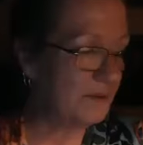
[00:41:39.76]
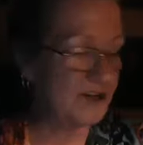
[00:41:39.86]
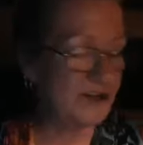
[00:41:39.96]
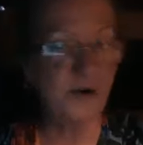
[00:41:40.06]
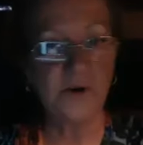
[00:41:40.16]

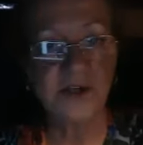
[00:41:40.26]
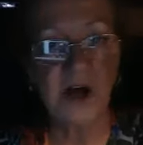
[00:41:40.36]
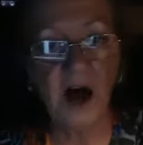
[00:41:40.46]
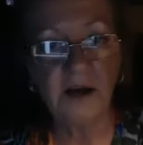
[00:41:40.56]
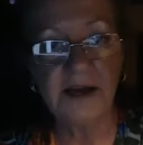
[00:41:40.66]
you were
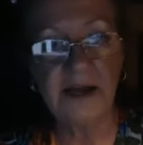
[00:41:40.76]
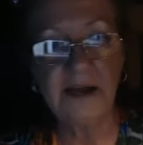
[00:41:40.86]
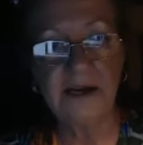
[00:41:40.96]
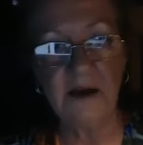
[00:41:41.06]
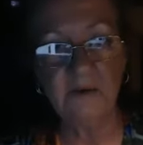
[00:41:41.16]
talking
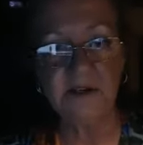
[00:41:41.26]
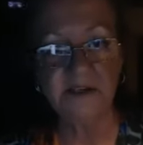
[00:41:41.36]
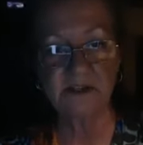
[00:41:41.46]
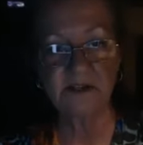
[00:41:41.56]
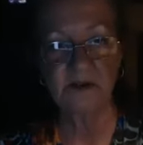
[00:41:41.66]
and I
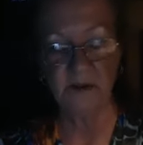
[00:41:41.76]
was going to be